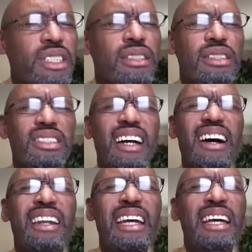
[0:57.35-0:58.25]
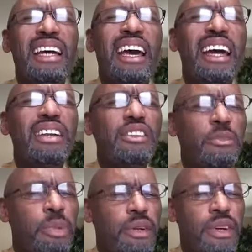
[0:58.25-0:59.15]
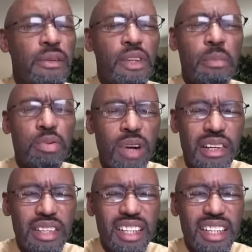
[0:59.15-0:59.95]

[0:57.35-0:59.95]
God any spirit of depression,